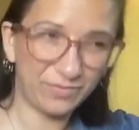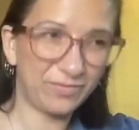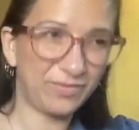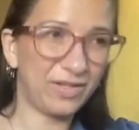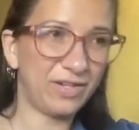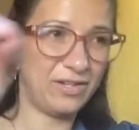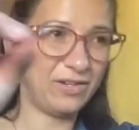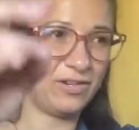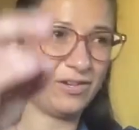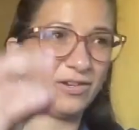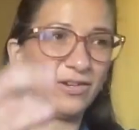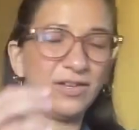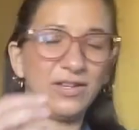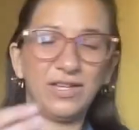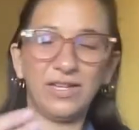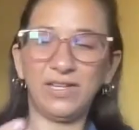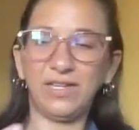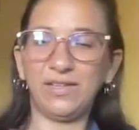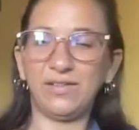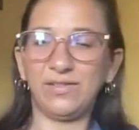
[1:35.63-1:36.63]
finger,
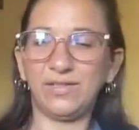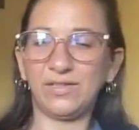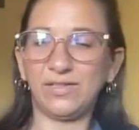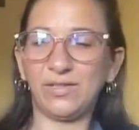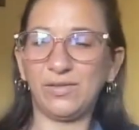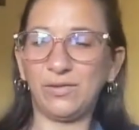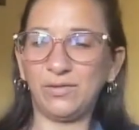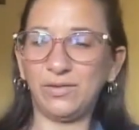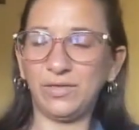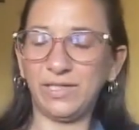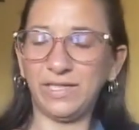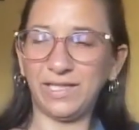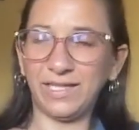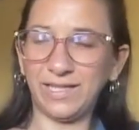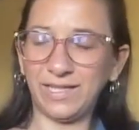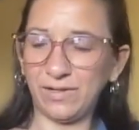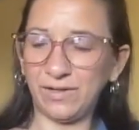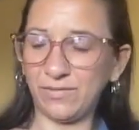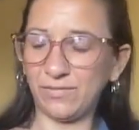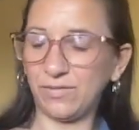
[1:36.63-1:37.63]
just holding
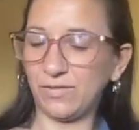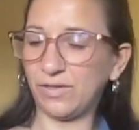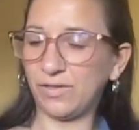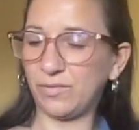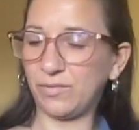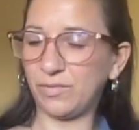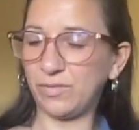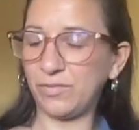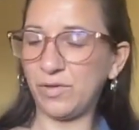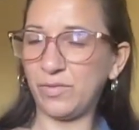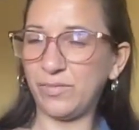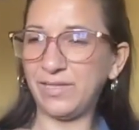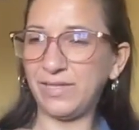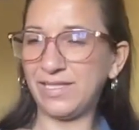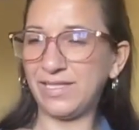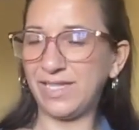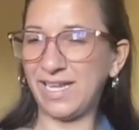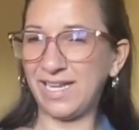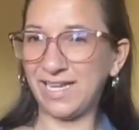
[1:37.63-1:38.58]
it there for a couple of moments.